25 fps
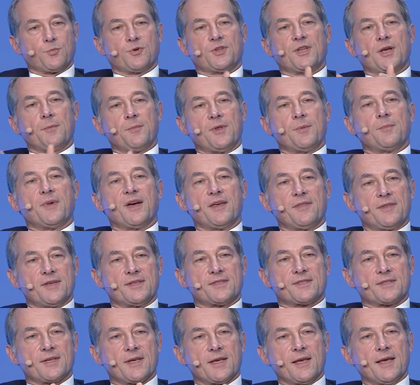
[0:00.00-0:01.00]
What I mean by
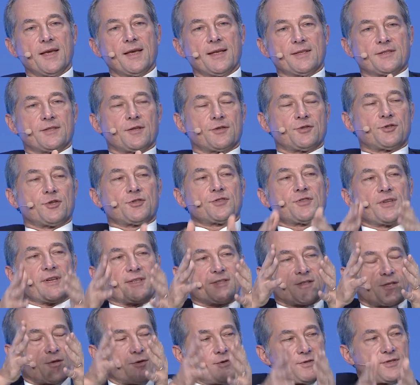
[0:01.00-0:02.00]
this, it's not just
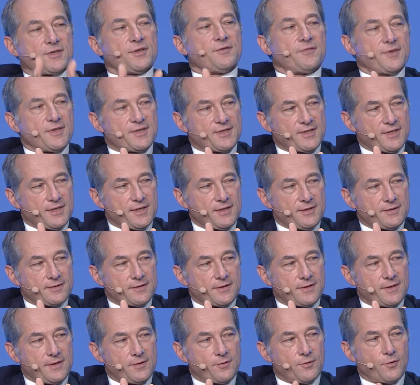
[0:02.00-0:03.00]
exclusivity
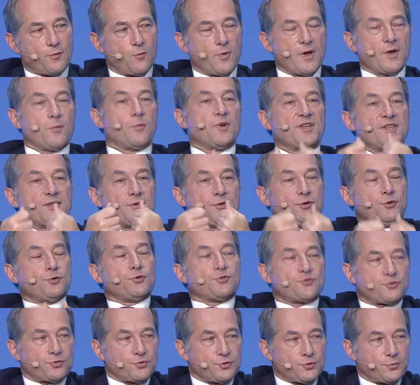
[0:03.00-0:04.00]
in the way we
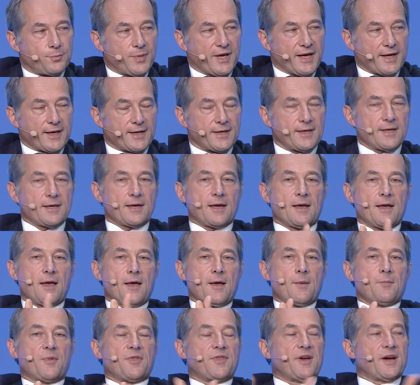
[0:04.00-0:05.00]
used to do banking,
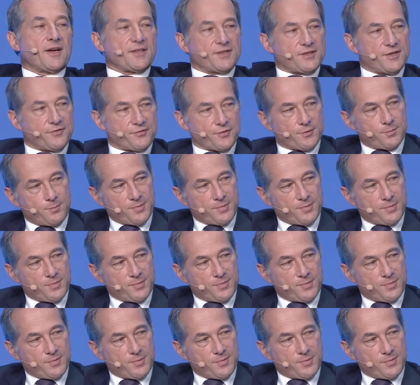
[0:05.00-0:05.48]
but there are different